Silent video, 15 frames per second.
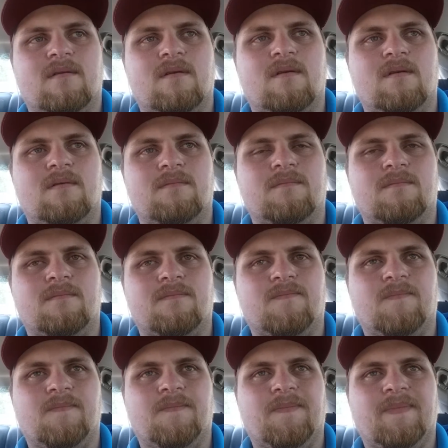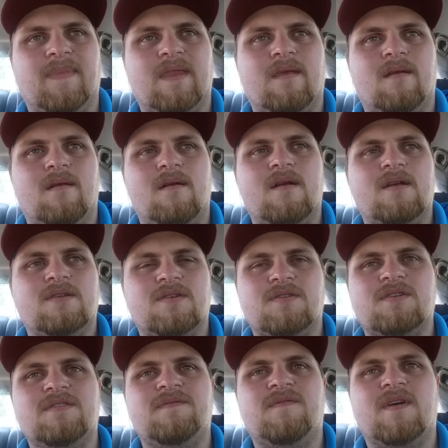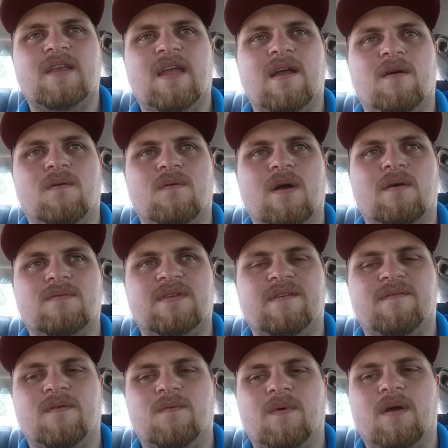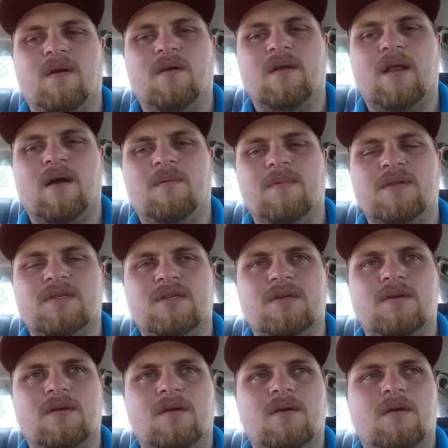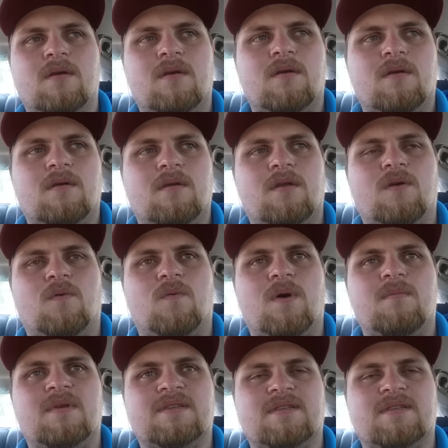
So it's just funny how different we are and how much, what